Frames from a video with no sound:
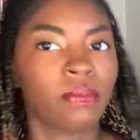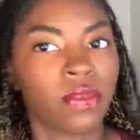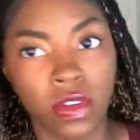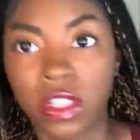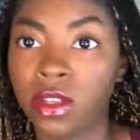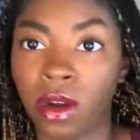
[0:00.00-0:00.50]

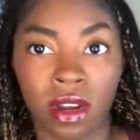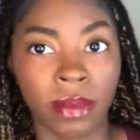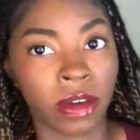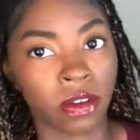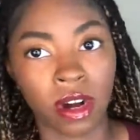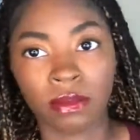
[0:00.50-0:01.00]
really sorry
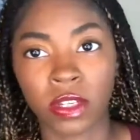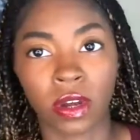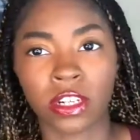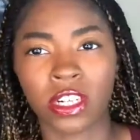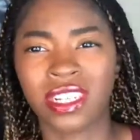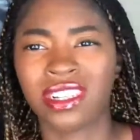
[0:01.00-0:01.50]
about her. I'm sorry.
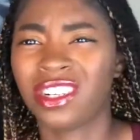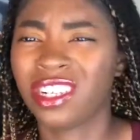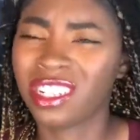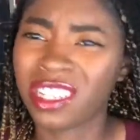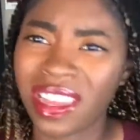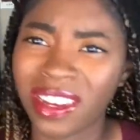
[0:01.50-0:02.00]
She
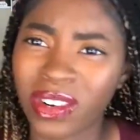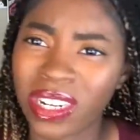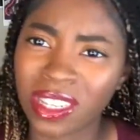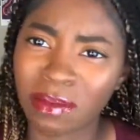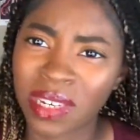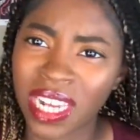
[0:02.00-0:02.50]
gets angry
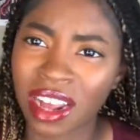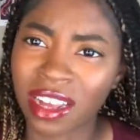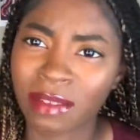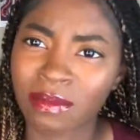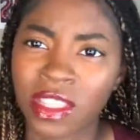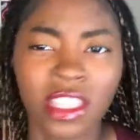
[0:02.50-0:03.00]

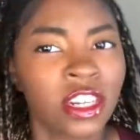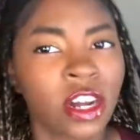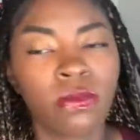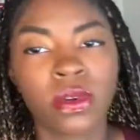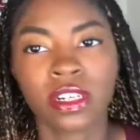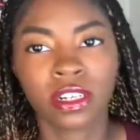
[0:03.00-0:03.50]
sometimes,
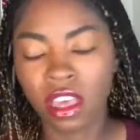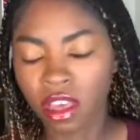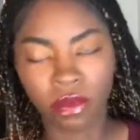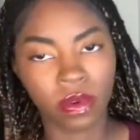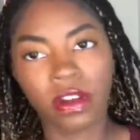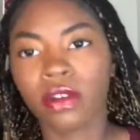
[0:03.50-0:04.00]
which
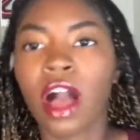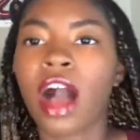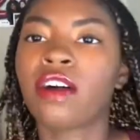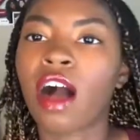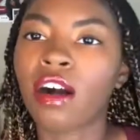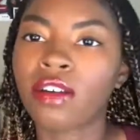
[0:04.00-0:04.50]

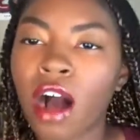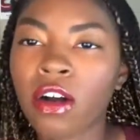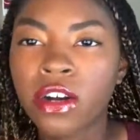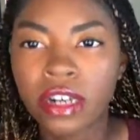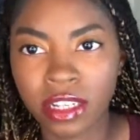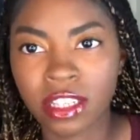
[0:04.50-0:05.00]
I'll
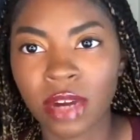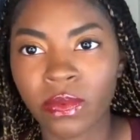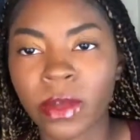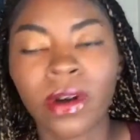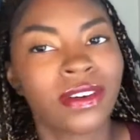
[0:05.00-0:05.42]
clear this up for you.